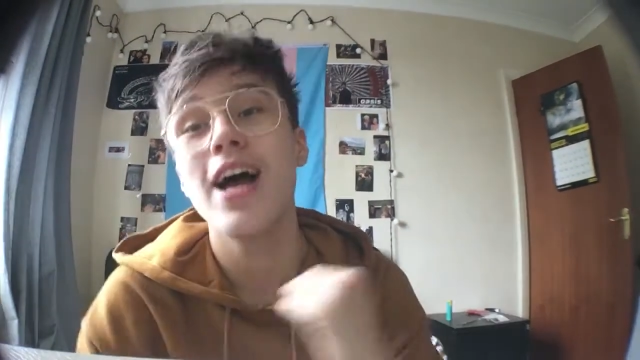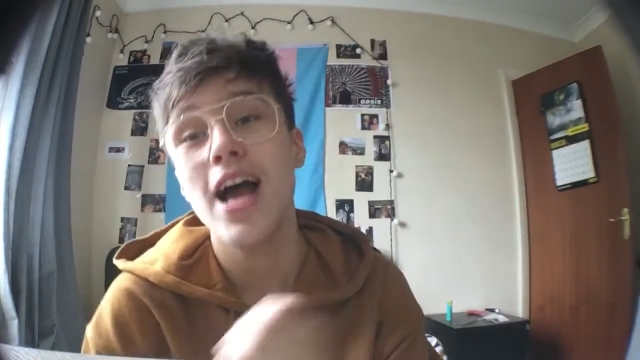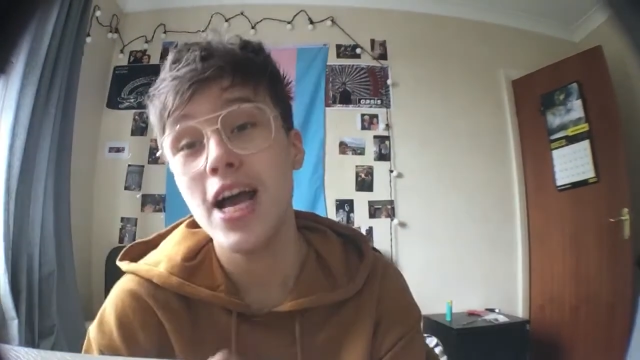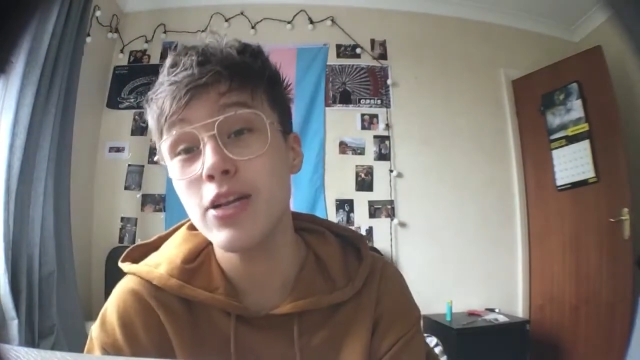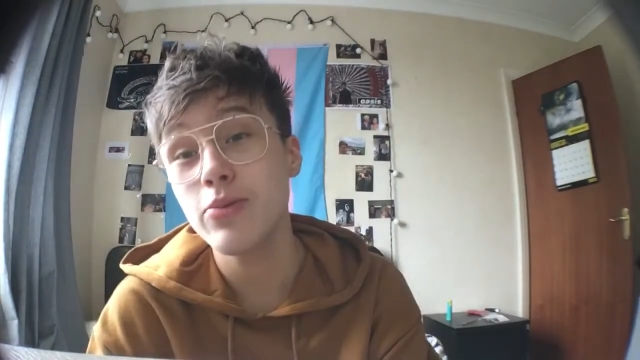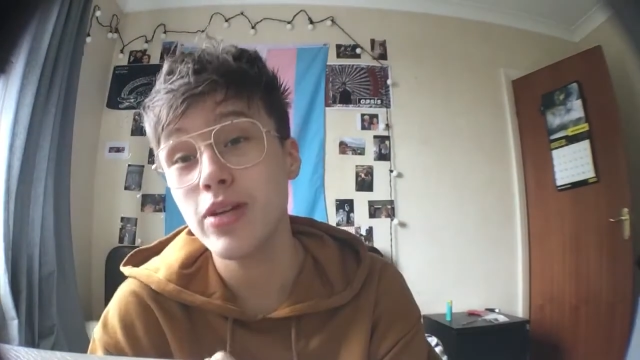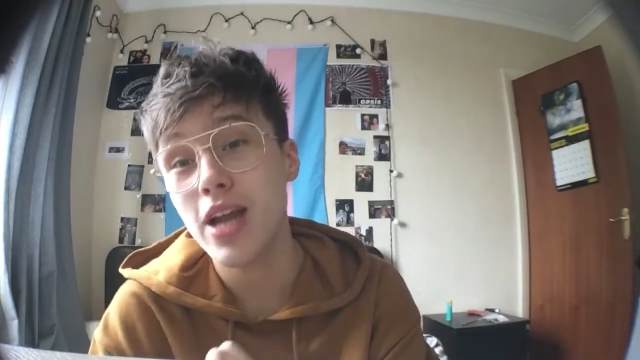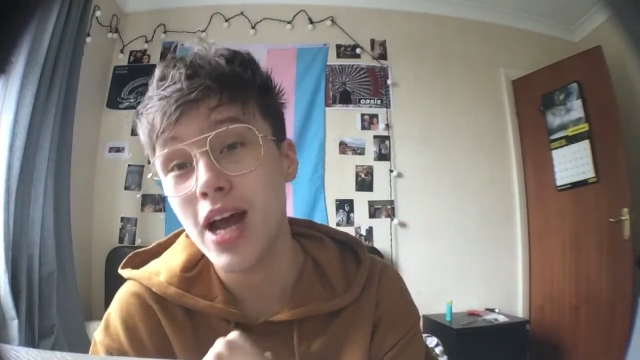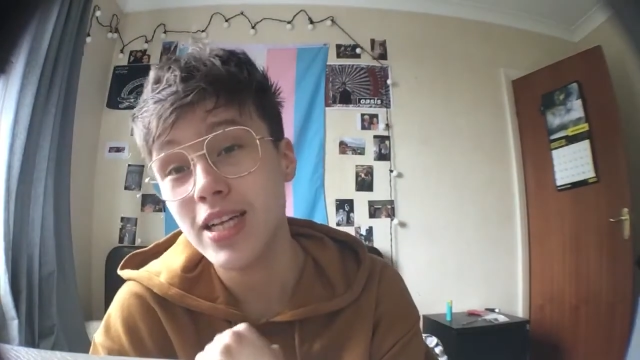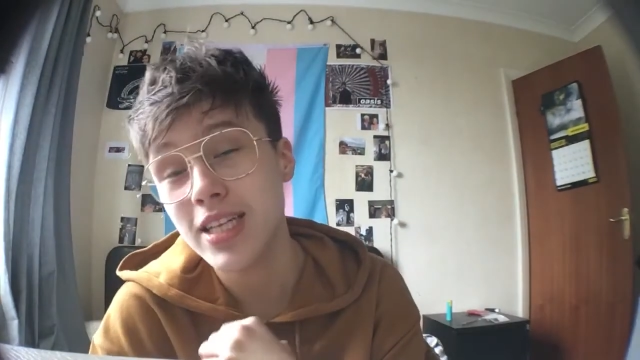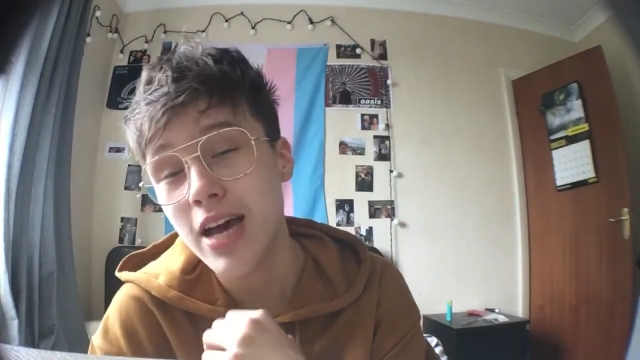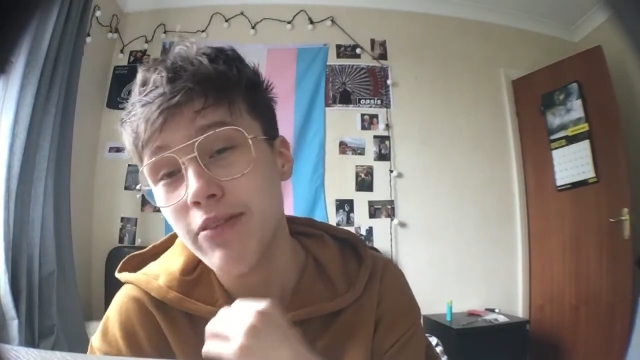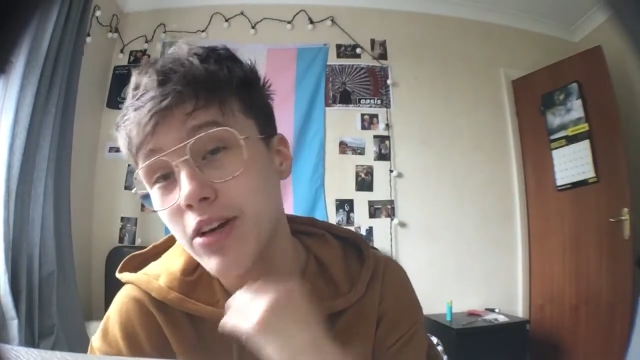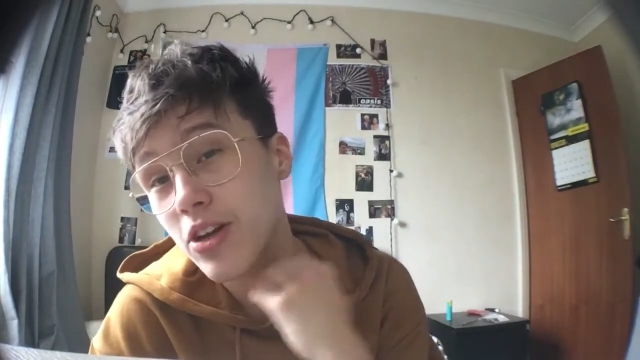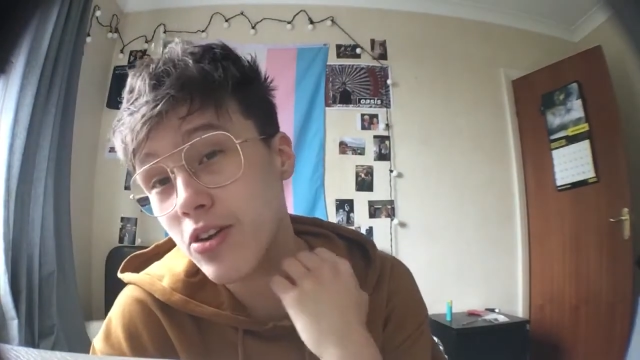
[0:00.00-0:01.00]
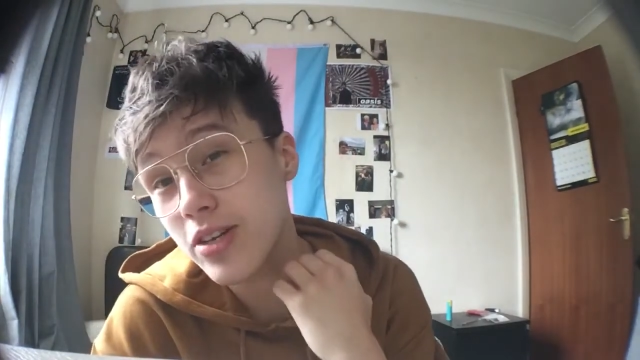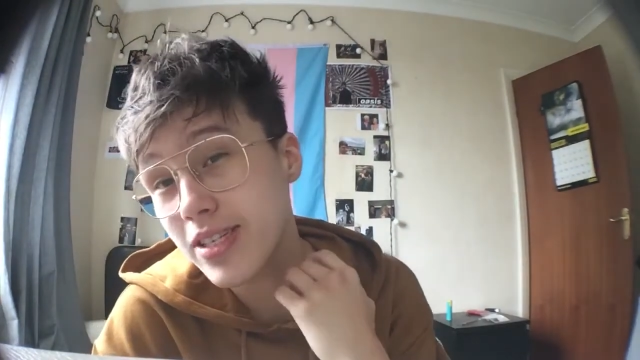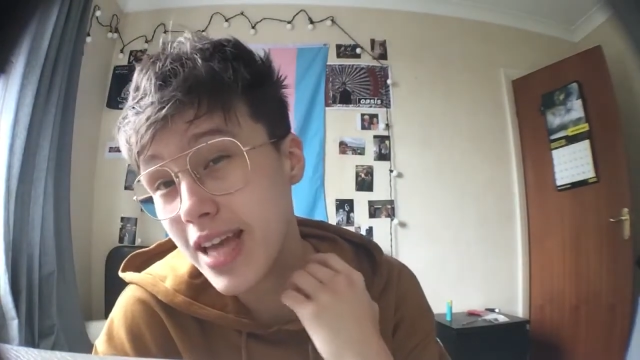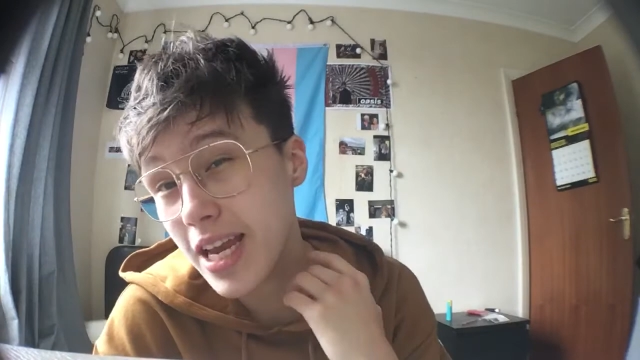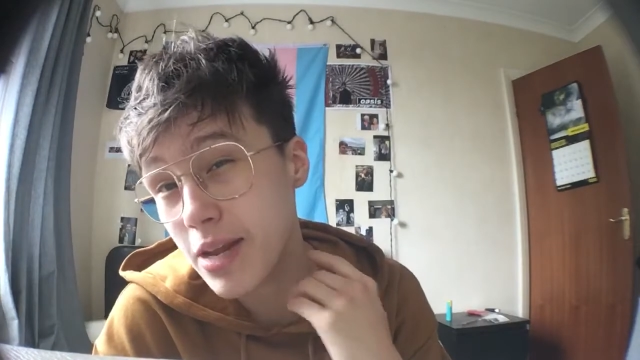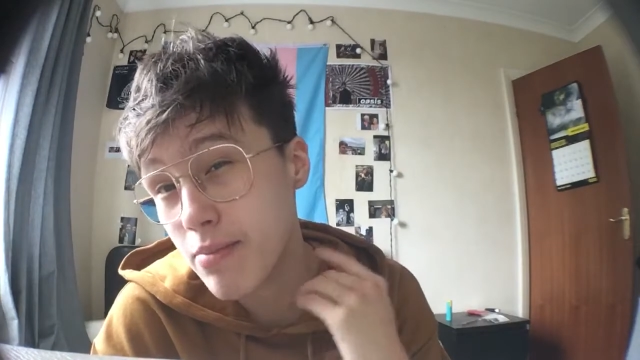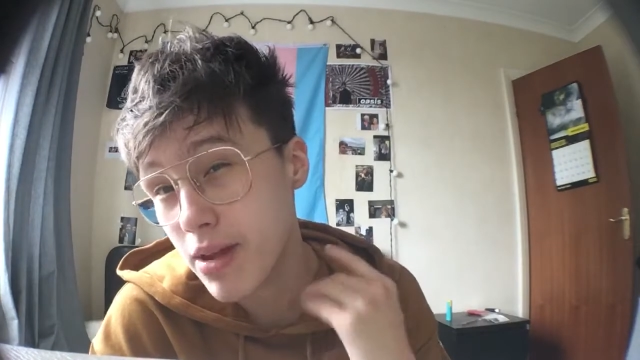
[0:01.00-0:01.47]
Edwin asks, have I noticed
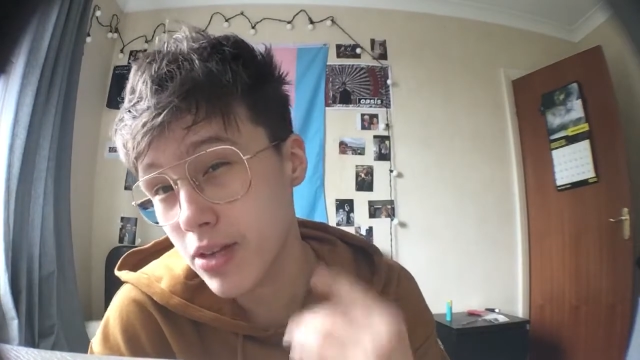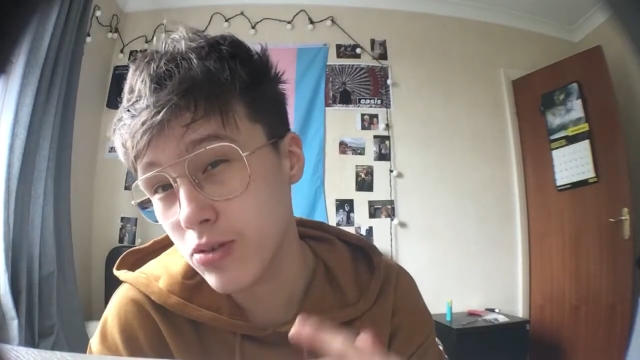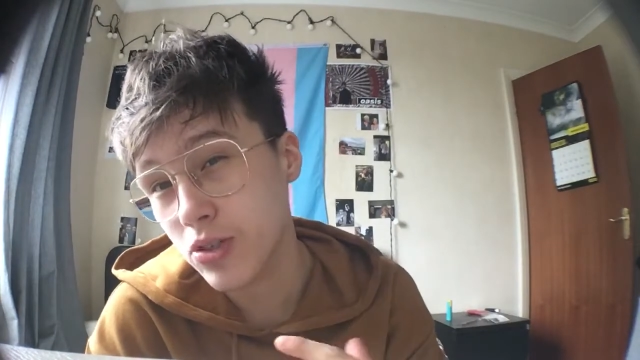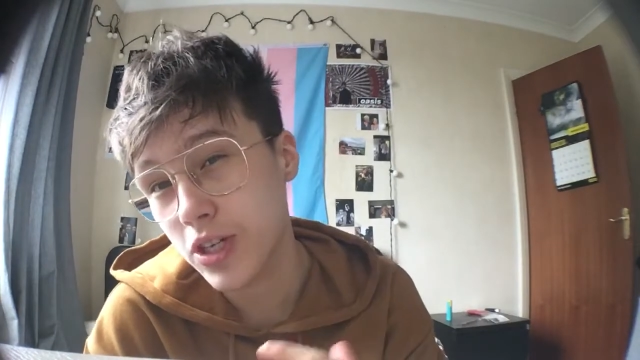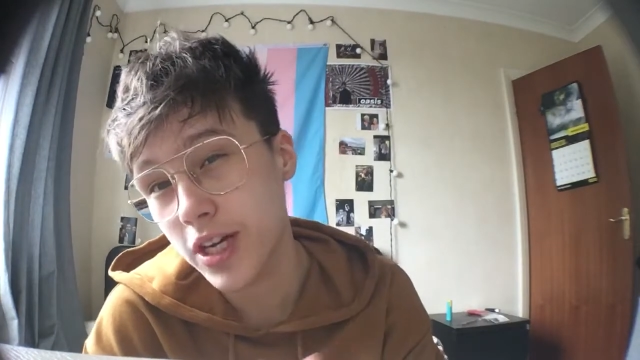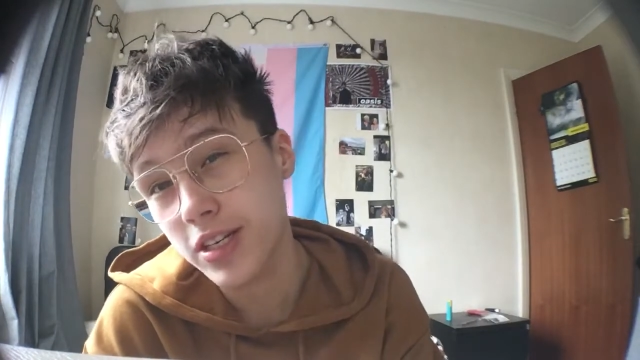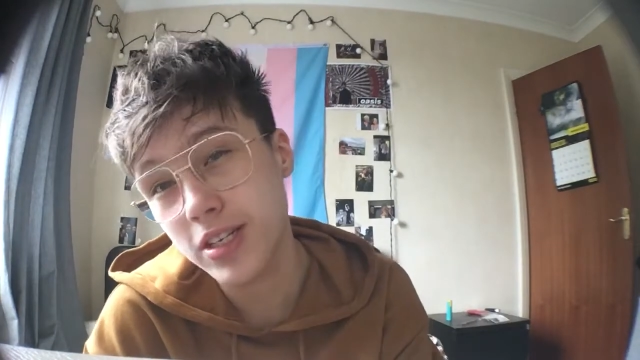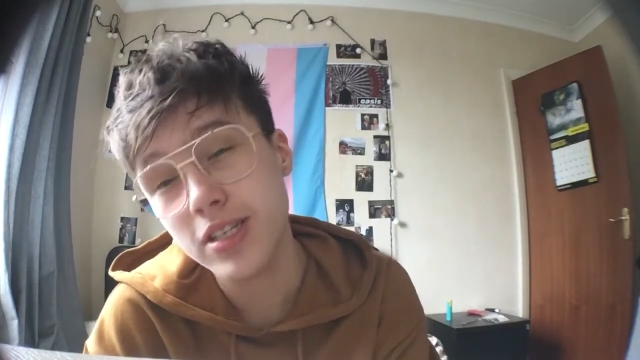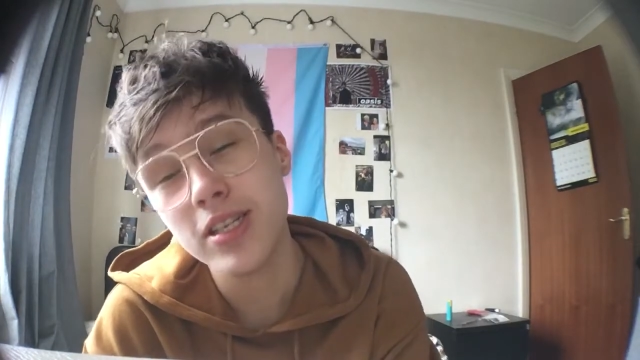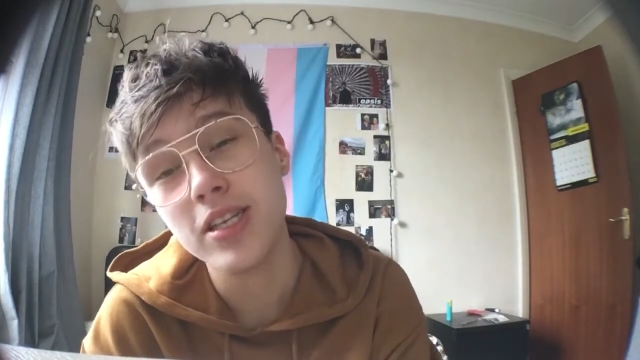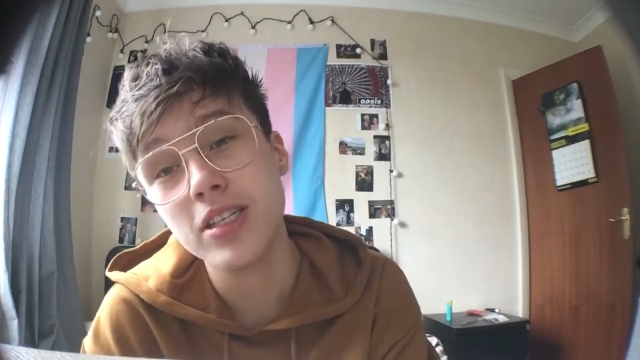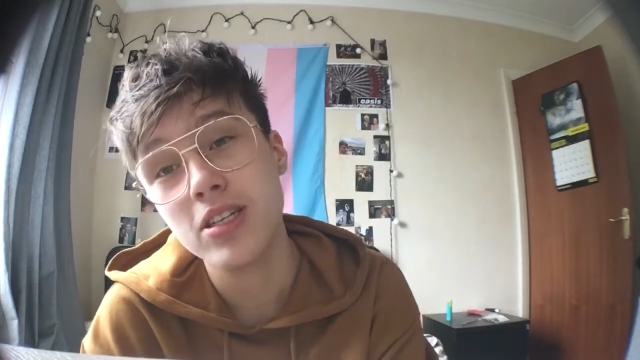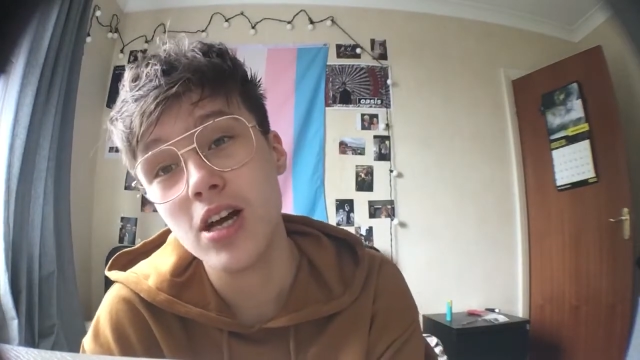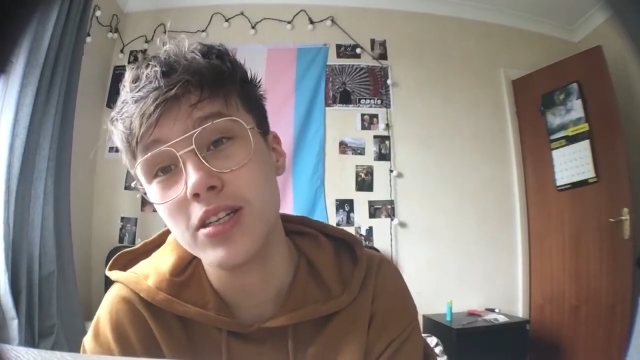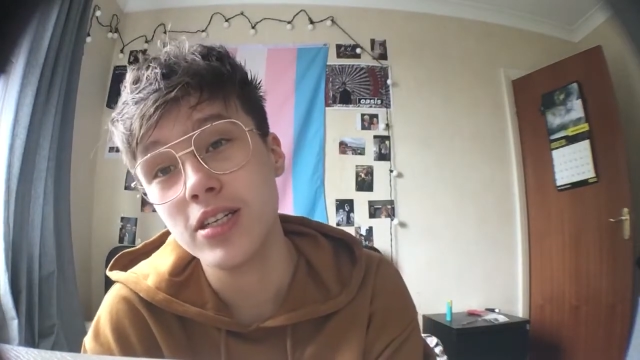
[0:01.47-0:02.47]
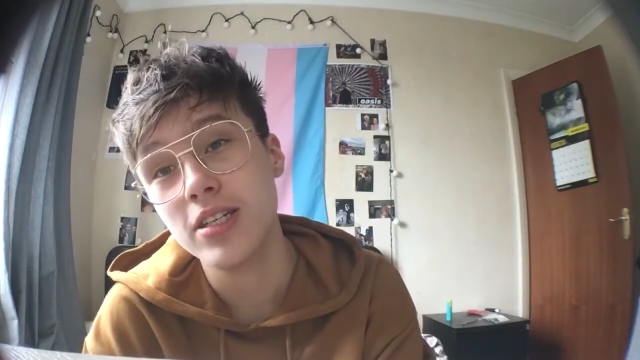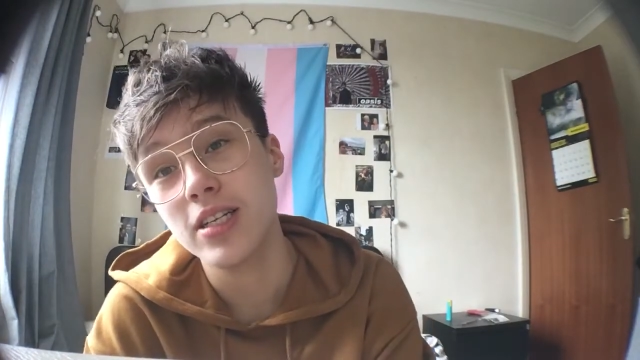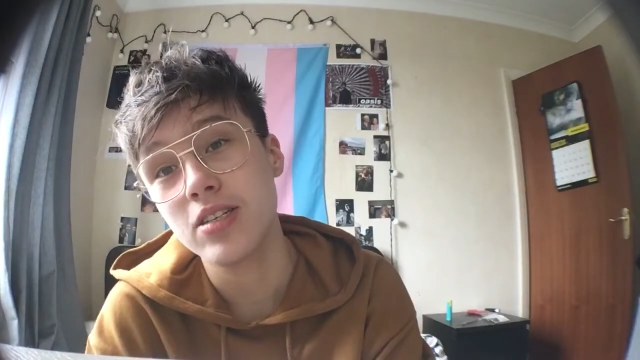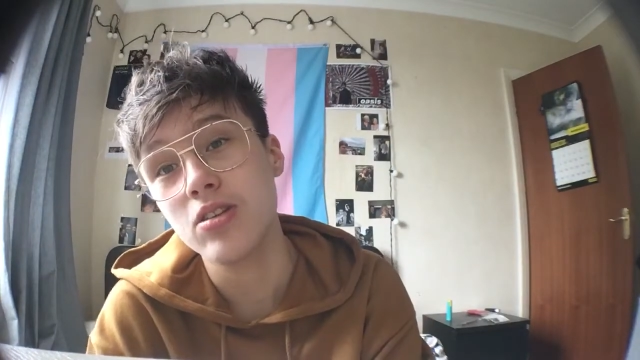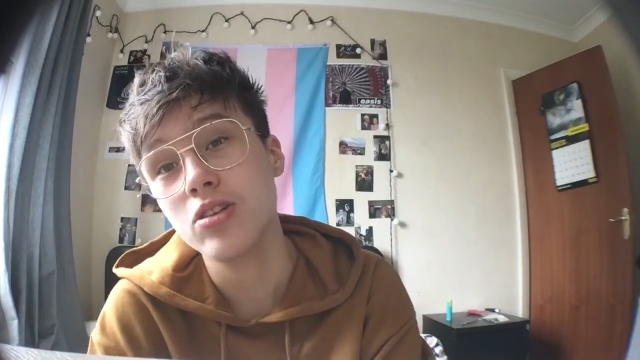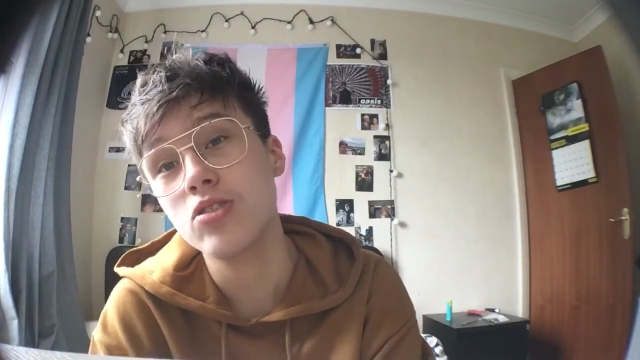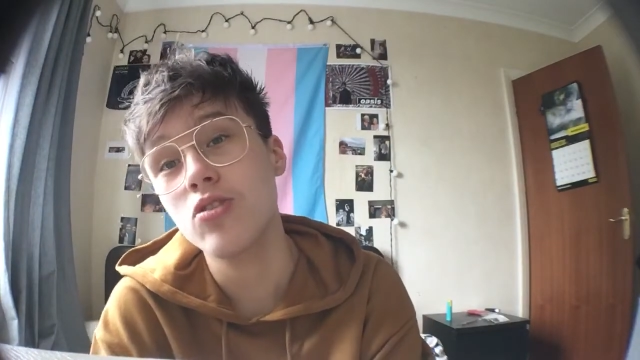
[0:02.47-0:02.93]
any mental changes since starting
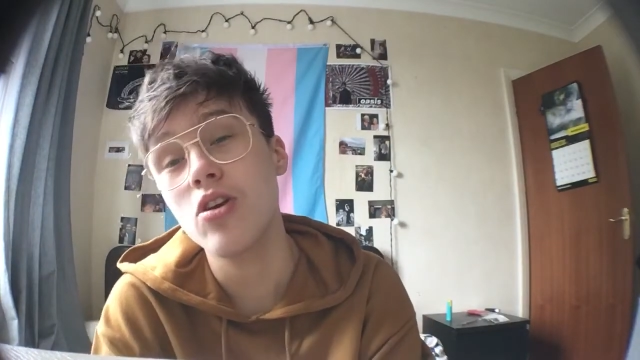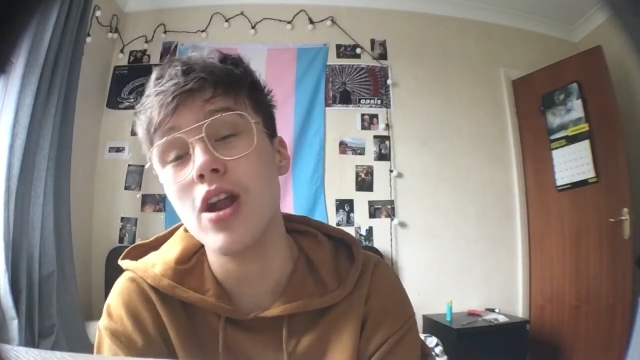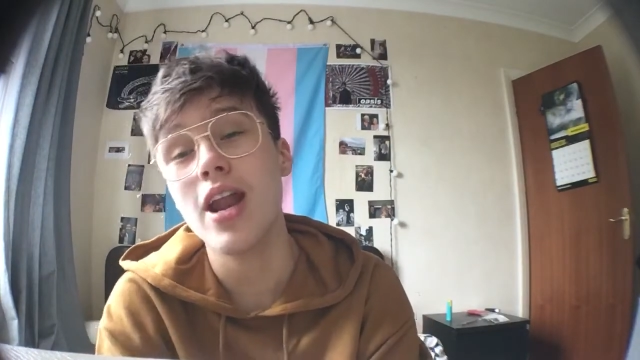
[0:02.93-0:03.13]
testosterone,